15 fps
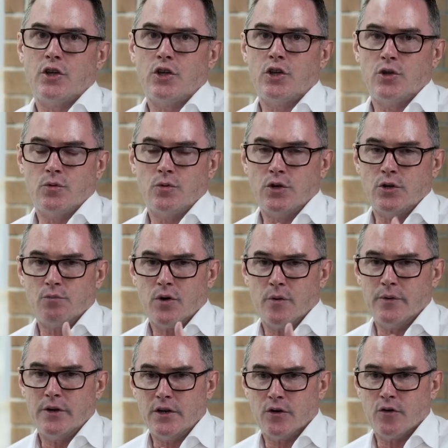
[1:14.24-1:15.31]
you
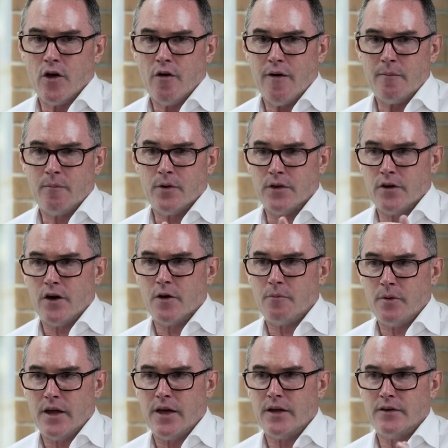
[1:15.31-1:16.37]
probably didn't grow up with an
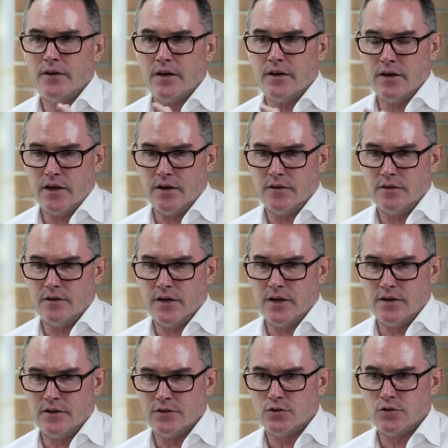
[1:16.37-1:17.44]
iPad and
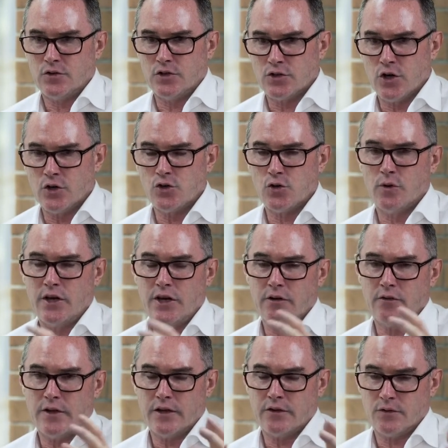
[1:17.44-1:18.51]
the social
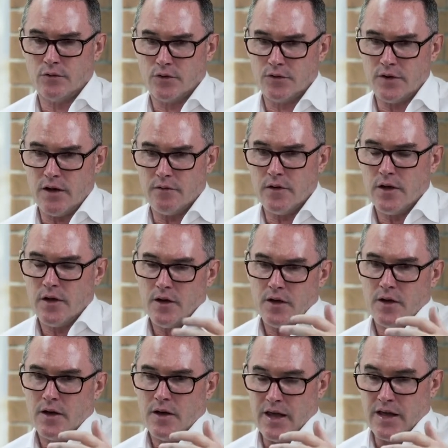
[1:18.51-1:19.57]
media and that sort of stuff.
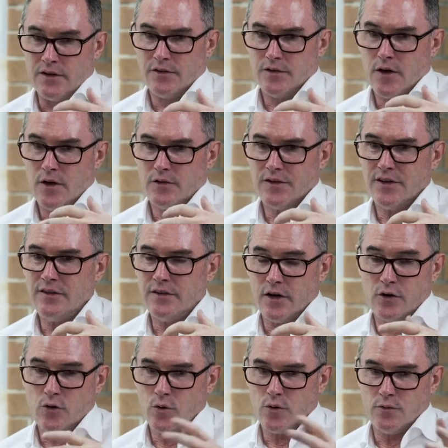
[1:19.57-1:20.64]
And so it's easy.
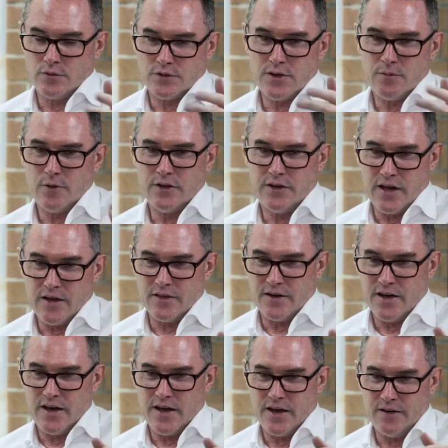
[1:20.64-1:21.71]
I caught someone the other
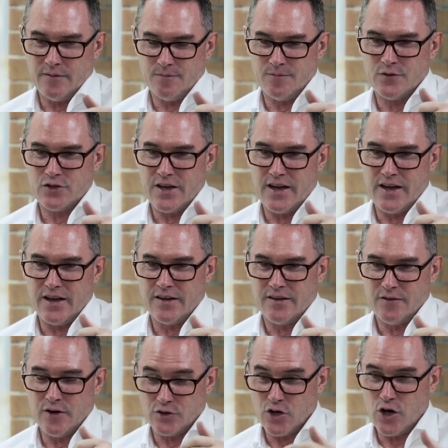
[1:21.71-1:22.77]
day saying,
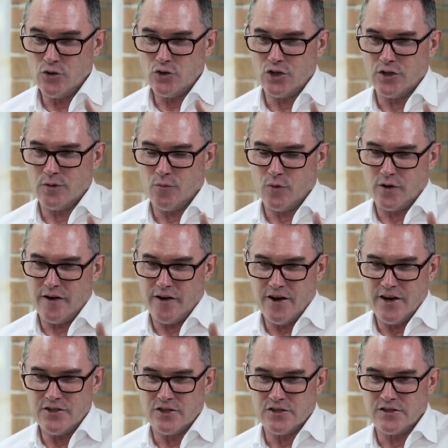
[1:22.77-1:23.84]
I was coaching them, one of
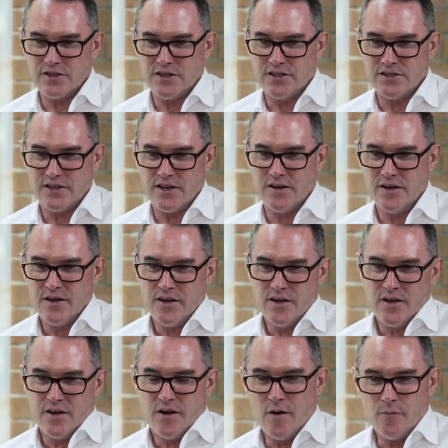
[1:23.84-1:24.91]
our agents, and he said,
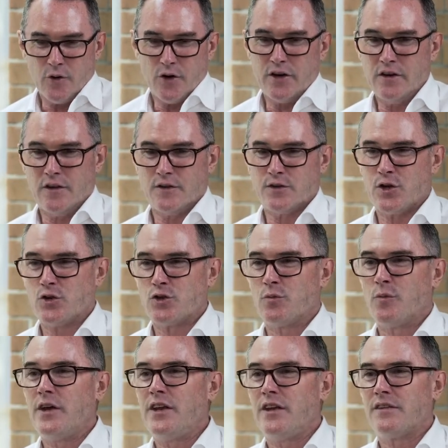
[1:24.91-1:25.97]
I'm not into the social
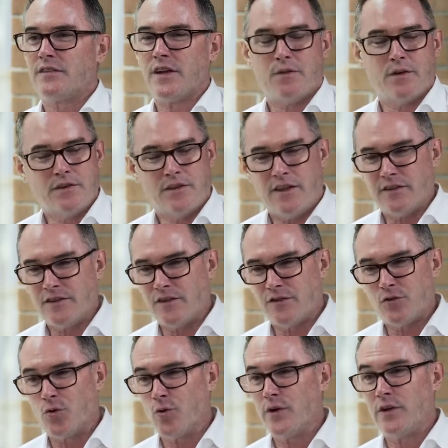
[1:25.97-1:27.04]
media stuff. I said, that's a story